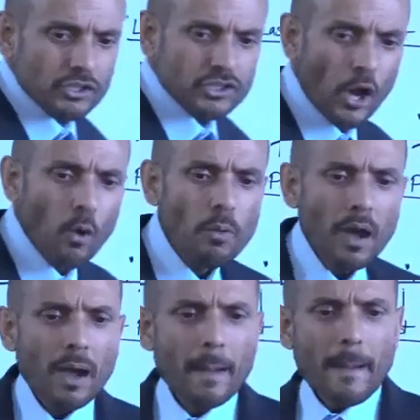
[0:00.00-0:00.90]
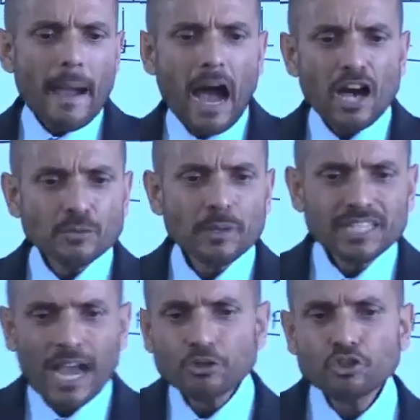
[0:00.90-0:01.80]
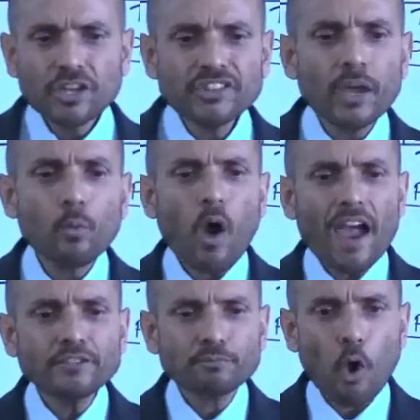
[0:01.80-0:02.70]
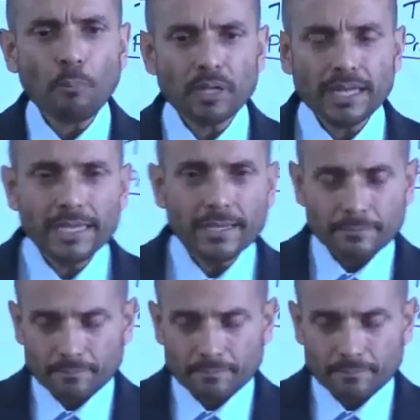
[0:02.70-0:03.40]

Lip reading: tell husbands how to treat their wives properly,